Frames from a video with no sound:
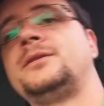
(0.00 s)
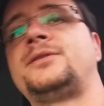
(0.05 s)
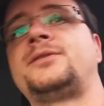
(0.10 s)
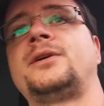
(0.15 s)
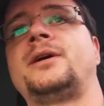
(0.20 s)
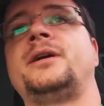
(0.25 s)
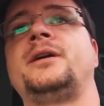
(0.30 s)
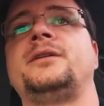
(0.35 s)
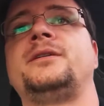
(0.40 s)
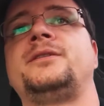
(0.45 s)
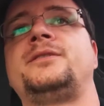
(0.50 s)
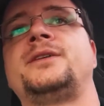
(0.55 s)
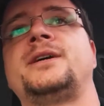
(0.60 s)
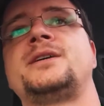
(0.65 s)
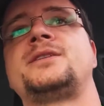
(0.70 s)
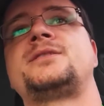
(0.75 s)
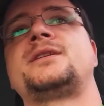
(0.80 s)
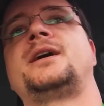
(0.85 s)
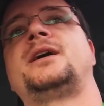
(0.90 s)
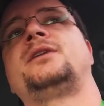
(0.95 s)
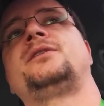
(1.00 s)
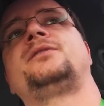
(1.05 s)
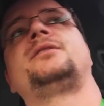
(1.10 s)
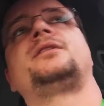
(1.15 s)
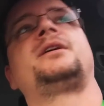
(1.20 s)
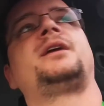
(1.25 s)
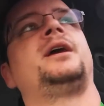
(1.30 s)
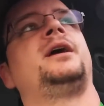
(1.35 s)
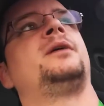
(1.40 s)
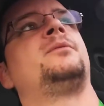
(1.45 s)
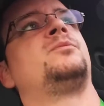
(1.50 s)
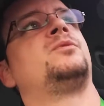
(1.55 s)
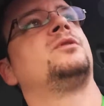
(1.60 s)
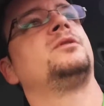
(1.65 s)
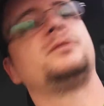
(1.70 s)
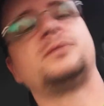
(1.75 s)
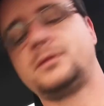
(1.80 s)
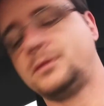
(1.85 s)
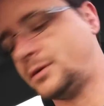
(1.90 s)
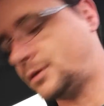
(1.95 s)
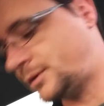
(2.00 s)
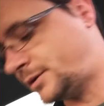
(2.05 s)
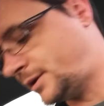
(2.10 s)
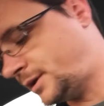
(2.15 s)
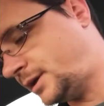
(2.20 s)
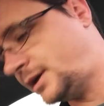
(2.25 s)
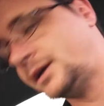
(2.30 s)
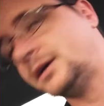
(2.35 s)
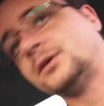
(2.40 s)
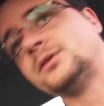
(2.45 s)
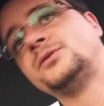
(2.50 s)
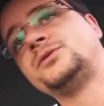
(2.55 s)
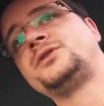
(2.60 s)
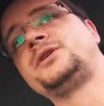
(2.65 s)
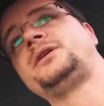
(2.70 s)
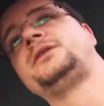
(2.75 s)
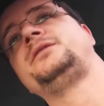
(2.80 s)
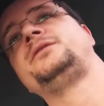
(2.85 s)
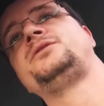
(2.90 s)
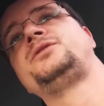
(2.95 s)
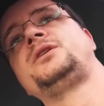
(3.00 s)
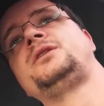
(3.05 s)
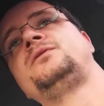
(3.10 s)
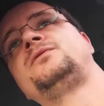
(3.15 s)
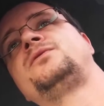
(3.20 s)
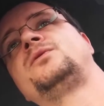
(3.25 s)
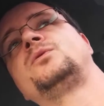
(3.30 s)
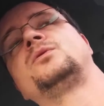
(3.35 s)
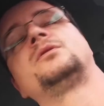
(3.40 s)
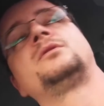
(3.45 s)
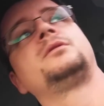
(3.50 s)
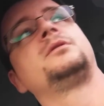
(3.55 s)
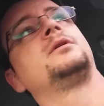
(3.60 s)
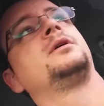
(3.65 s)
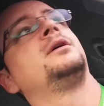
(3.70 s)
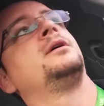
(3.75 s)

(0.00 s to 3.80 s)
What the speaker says: decided to test out the camera on the LG G4.